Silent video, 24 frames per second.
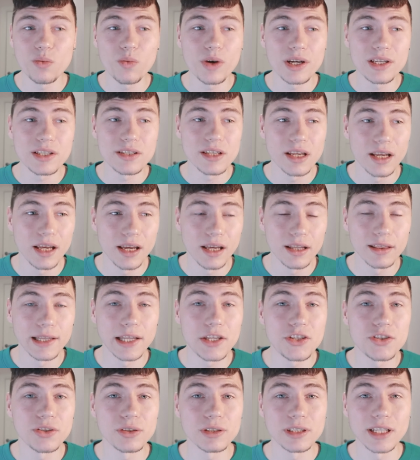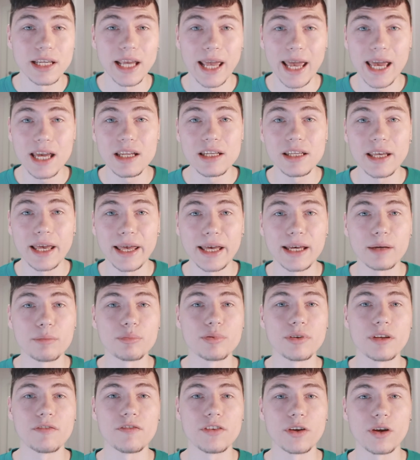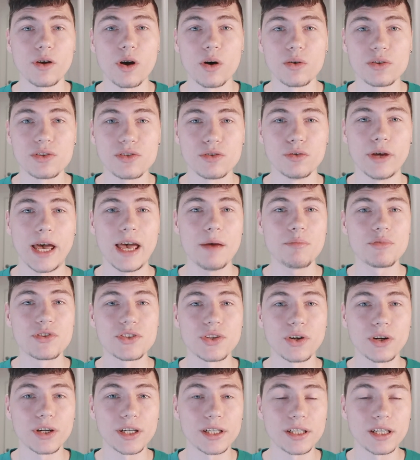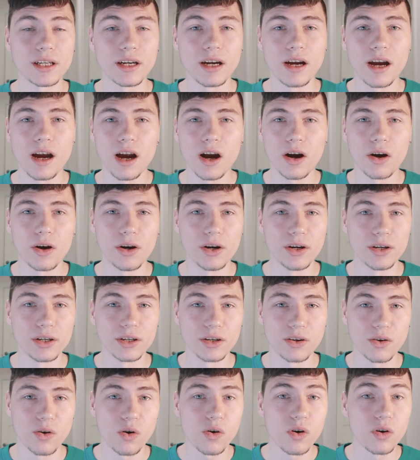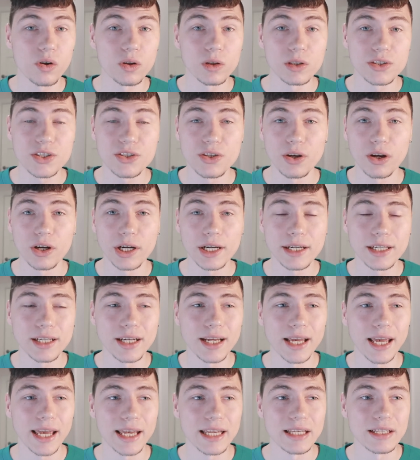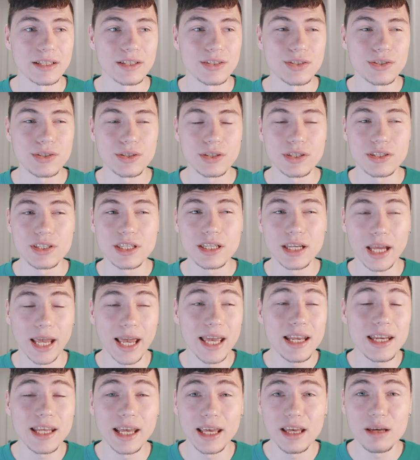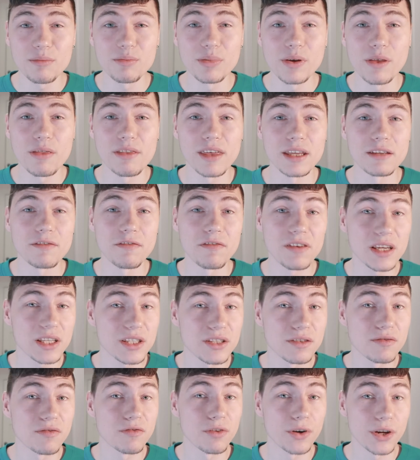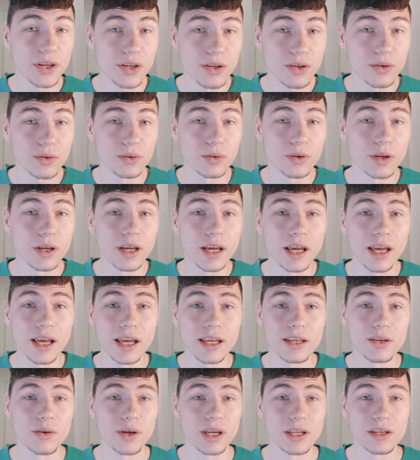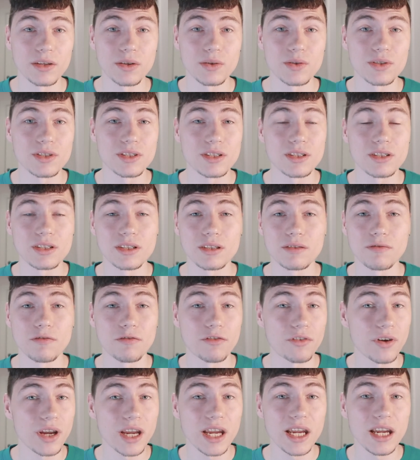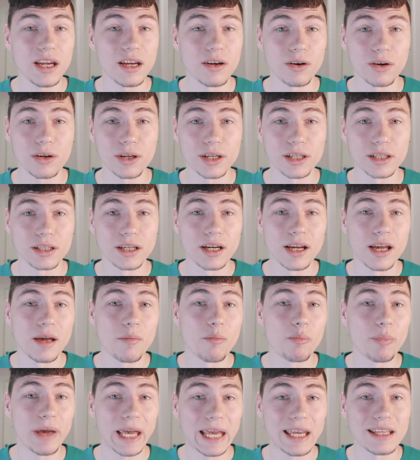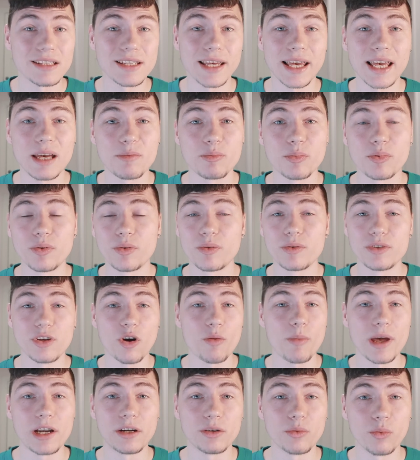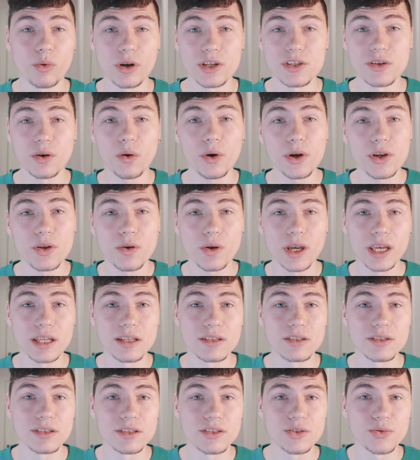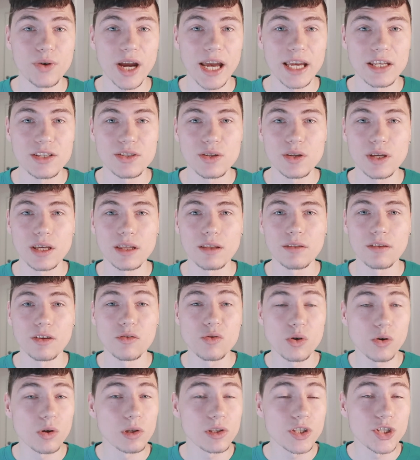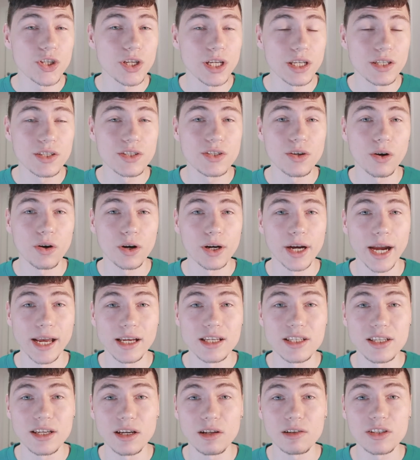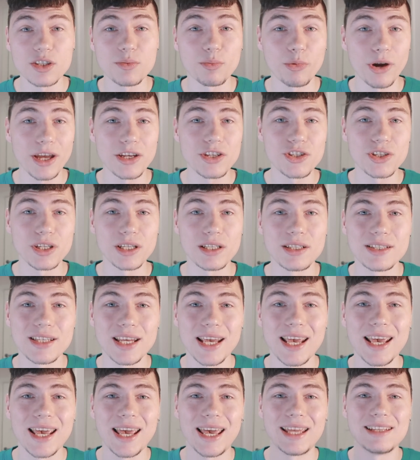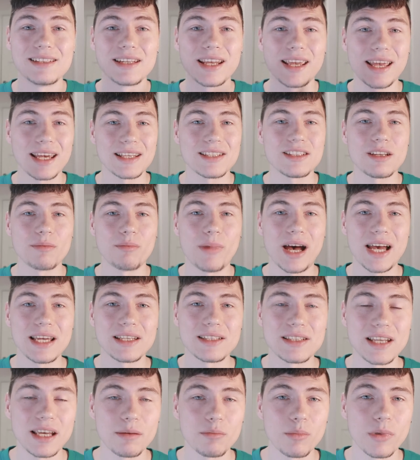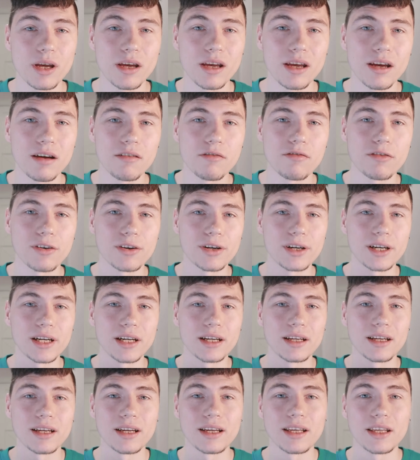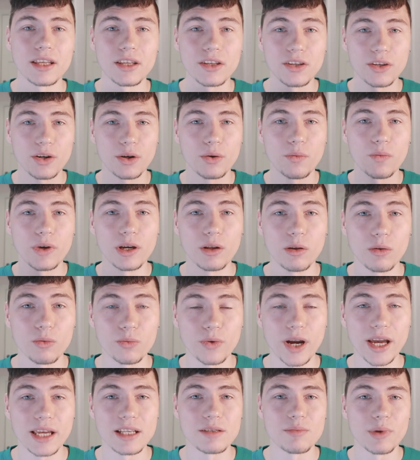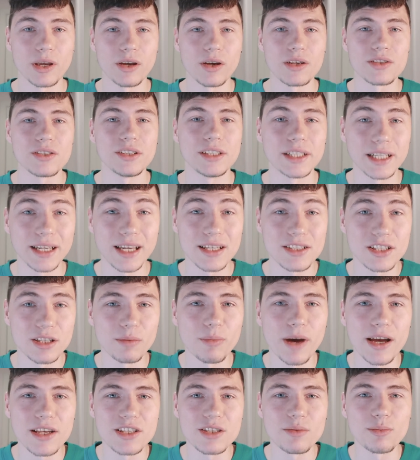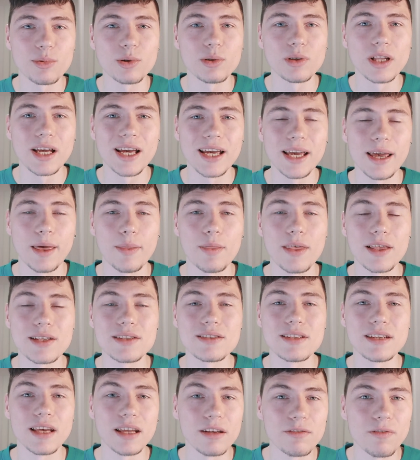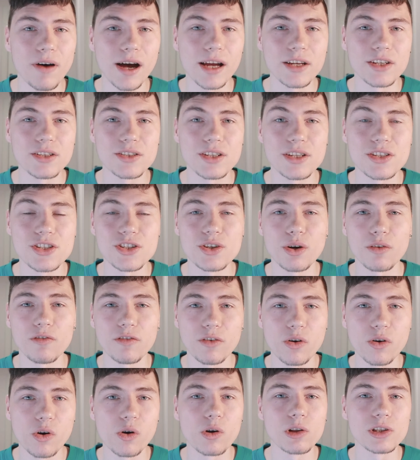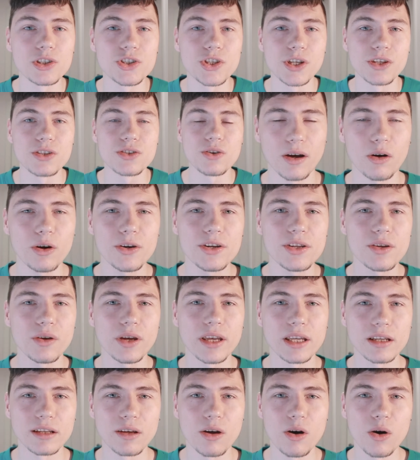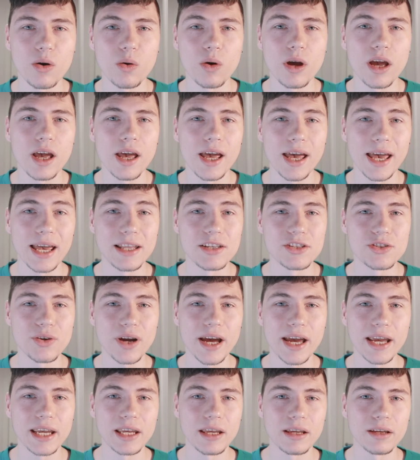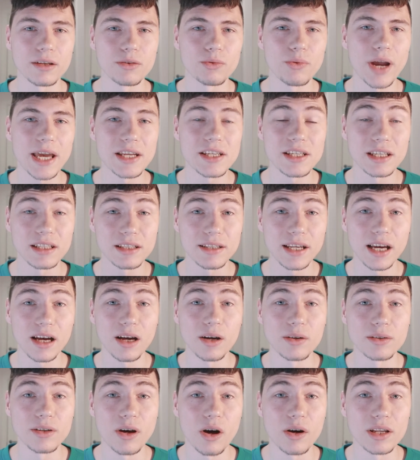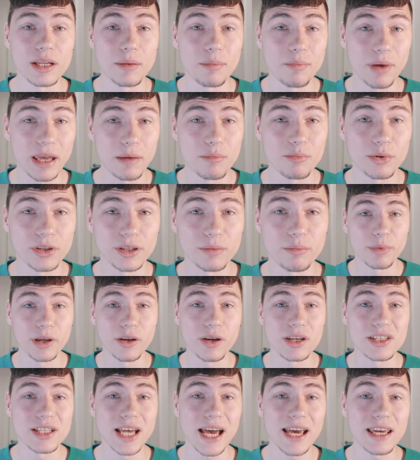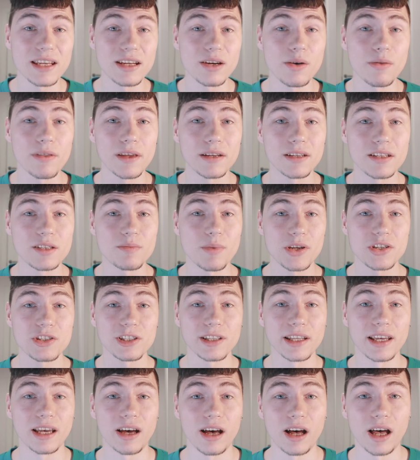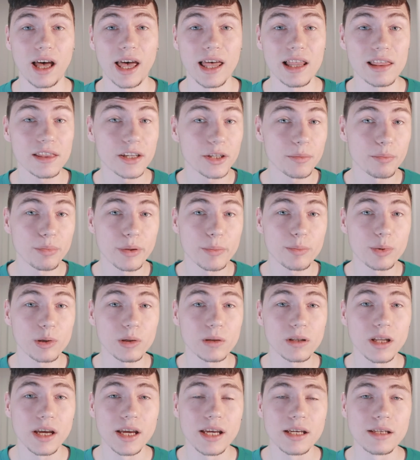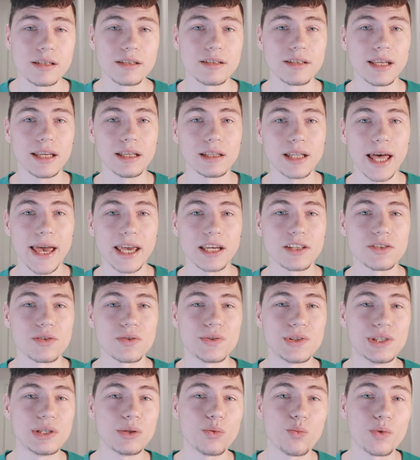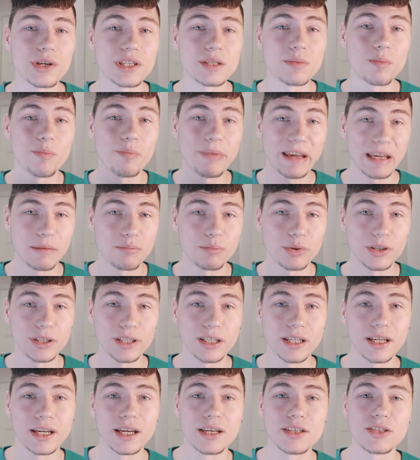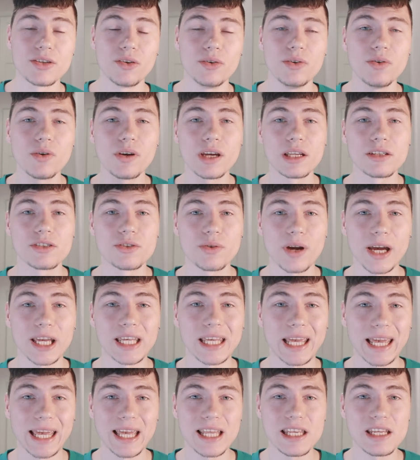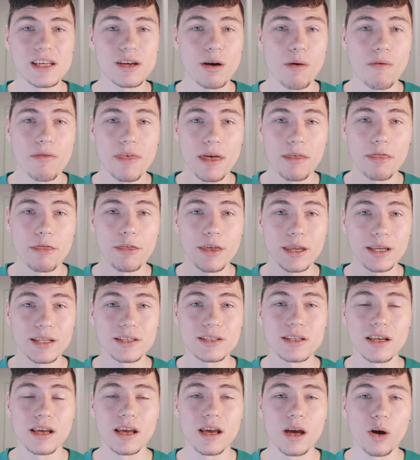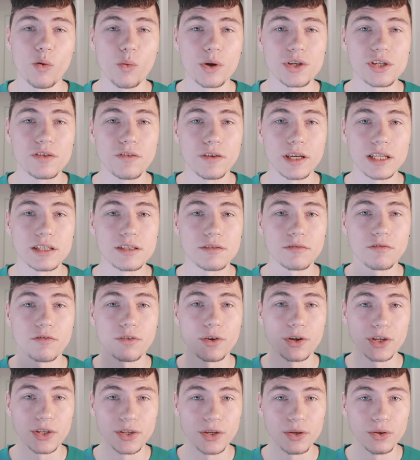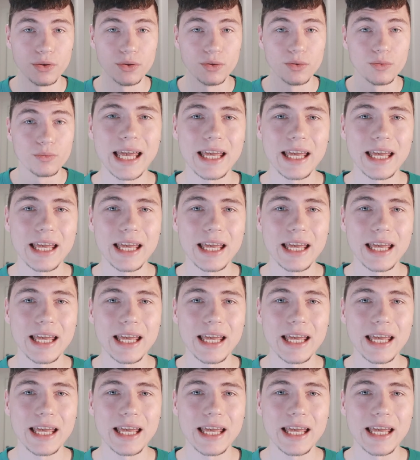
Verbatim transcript: with literally any app. If you go to App Store or Google Store and see any app that fits for you, you can use free or paid app, no matter what, or you can try doing Google Sheets or Excel spreadsheets and customize them for your will, right? Because they're customizable and that's the advantage of Google Sheets. Or you can go and try writing down on a paper, because I know that especially elder people, they like to deal with paper. So you can try any of the things which fit for you.